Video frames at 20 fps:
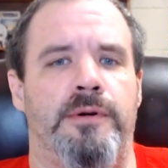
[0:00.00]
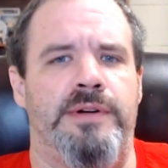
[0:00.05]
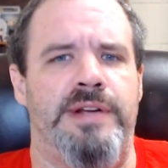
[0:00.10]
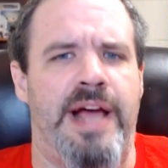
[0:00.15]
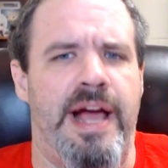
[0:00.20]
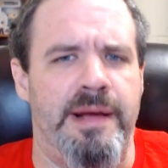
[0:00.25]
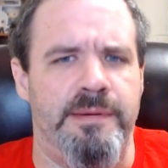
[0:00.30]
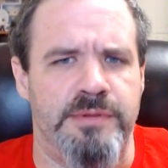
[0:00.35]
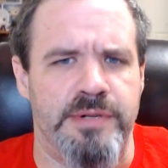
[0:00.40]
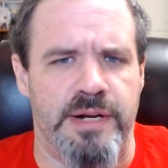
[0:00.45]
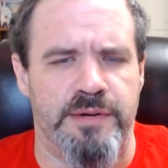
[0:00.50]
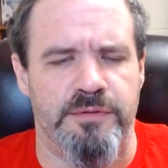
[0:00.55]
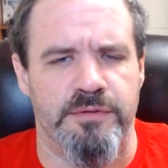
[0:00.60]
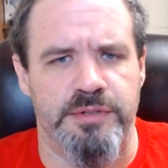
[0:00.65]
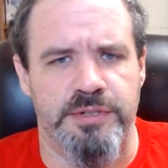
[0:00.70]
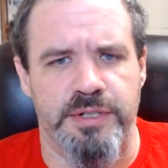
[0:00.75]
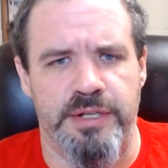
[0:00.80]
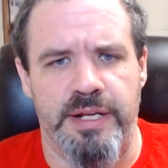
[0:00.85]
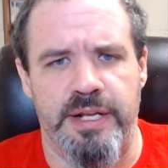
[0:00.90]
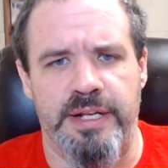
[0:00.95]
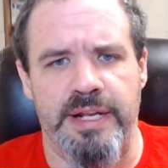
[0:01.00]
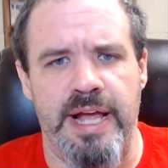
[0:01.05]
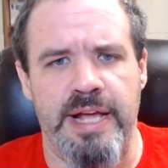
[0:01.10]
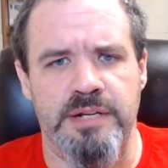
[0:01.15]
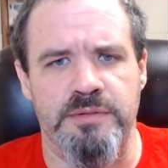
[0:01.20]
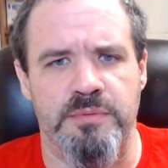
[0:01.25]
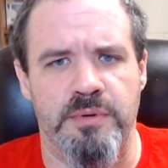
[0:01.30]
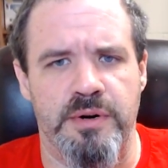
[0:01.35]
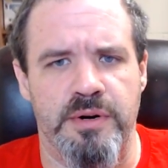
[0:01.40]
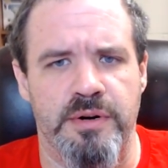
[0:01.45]
time travel shit. And
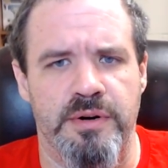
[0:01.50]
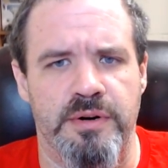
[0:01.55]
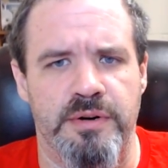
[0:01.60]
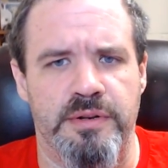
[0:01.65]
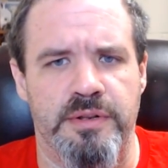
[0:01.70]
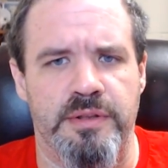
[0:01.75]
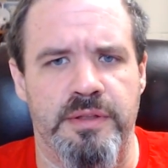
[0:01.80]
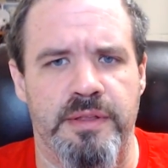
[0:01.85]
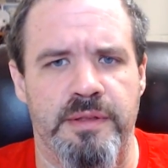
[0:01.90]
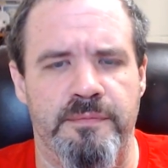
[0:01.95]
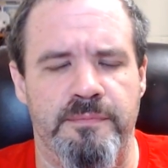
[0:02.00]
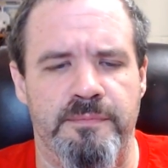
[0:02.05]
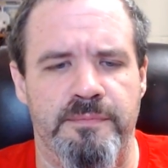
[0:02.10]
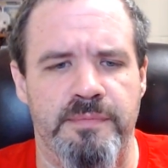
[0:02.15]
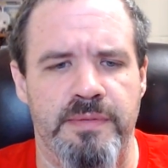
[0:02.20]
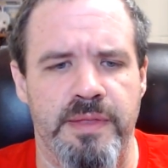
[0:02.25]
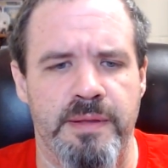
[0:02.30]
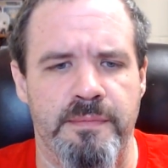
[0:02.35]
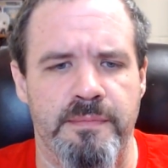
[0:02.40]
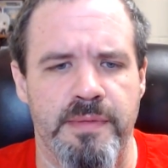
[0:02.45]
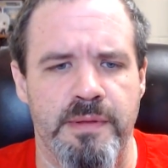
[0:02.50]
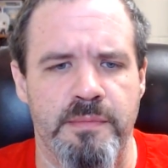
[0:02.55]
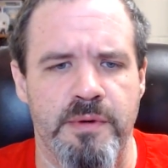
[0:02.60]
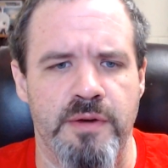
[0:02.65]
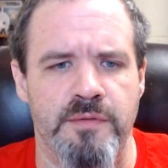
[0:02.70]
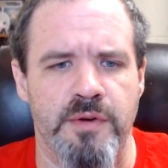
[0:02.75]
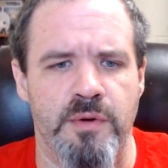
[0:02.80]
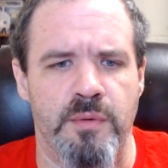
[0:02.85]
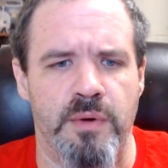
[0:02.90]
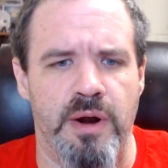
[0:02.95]
that's where the
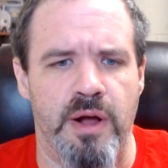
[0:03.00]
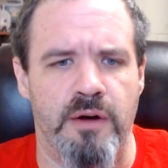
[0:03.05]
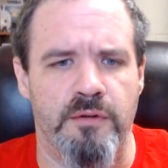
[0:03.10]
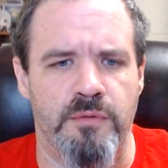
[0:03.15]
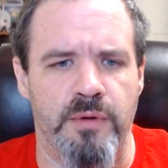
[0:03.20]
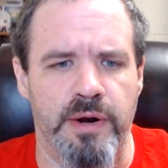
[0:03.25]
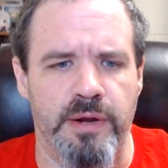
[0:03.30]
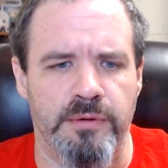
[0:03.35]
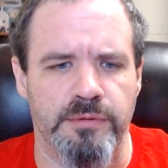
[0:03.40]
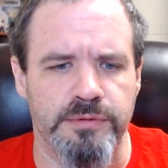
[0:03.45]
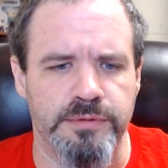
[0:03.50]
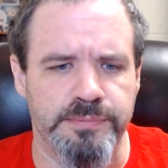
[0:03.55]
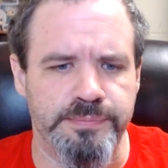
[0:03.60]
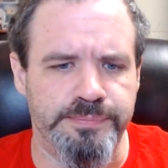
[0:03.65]
movie went off rails.